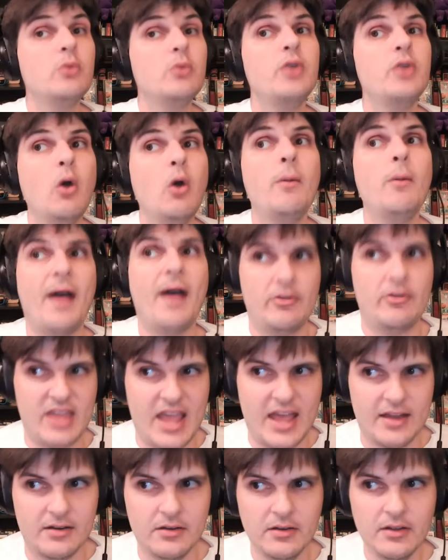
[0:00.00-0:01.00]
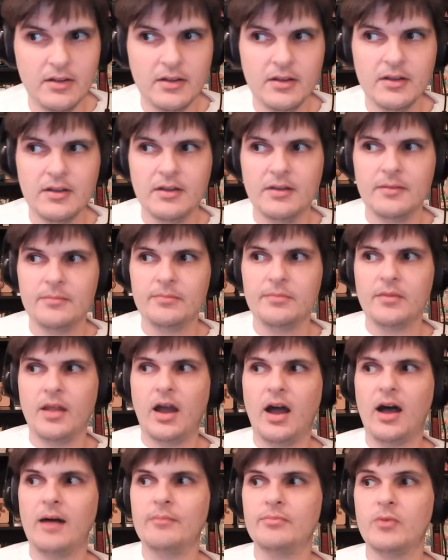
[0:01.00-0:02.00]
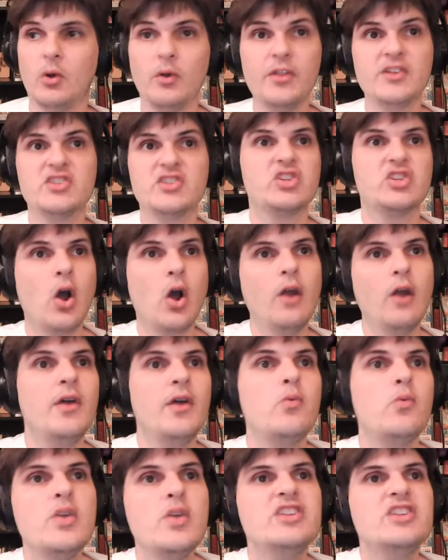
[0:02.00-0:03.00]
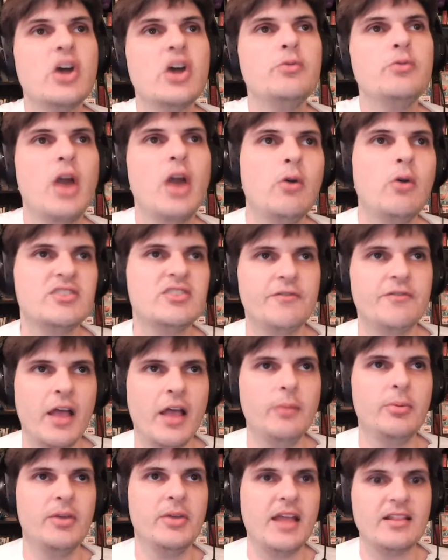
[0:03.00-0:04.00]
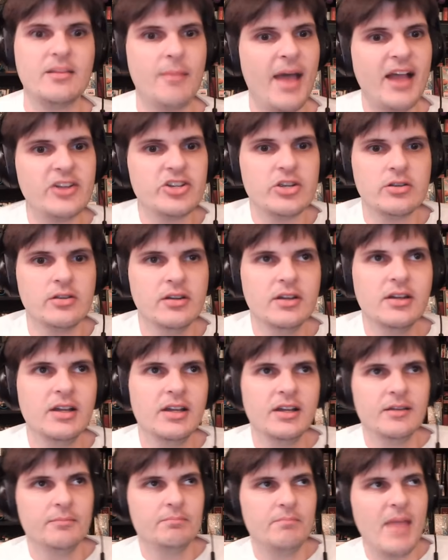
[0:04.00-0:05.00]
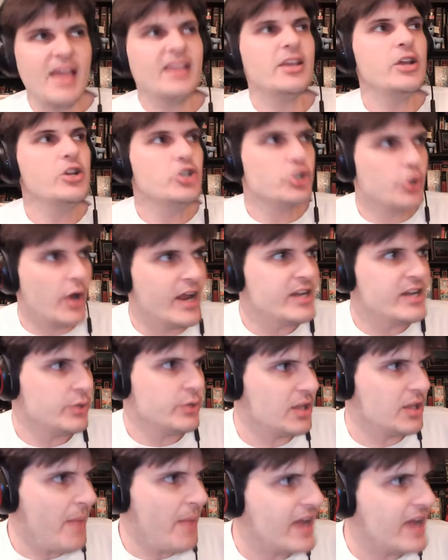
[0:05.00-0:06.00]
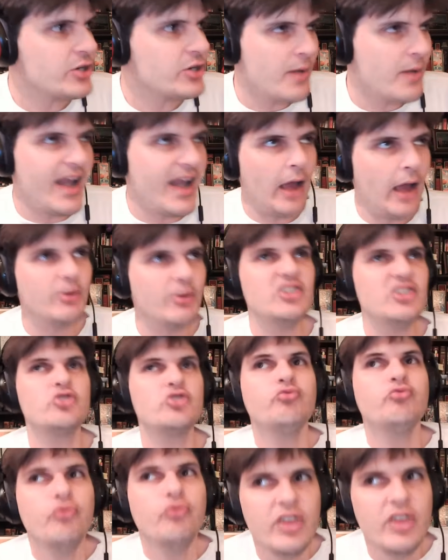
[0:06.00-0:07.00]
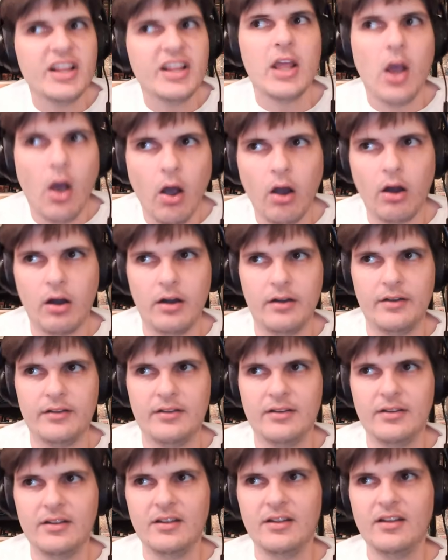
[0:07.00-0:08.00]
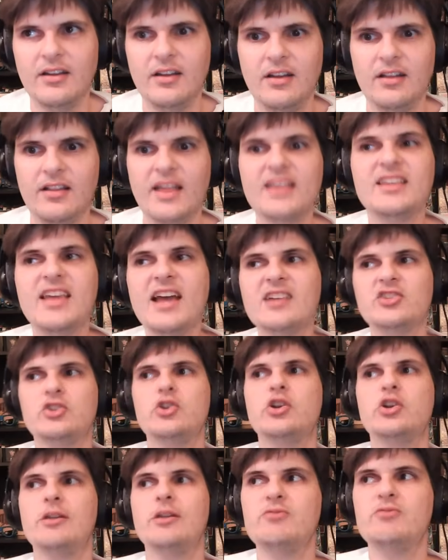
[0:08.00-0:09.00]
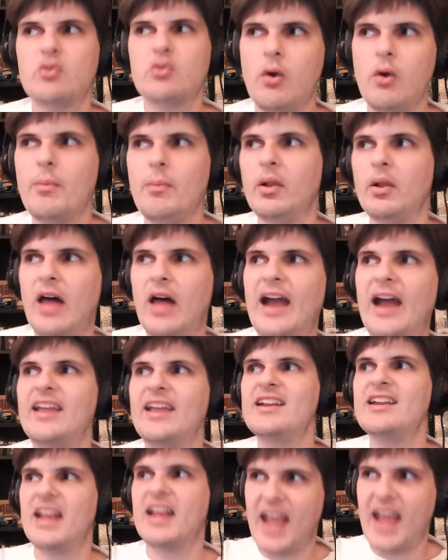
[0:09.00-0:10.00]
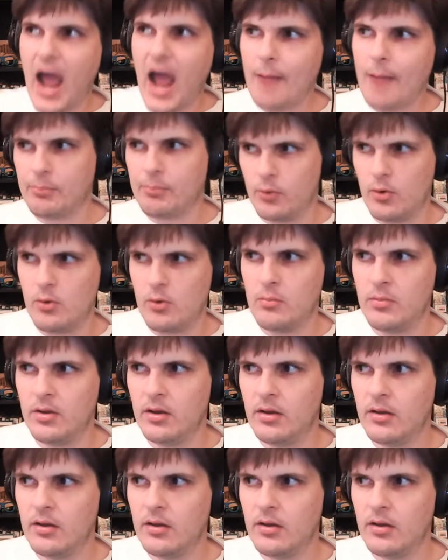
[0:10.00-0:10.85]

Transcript: know about yet, um, or the star that we don't know is available yet. The Magic Making trades with the Magic right now is really hard. Like, yes, you could absorb a lot into cap room,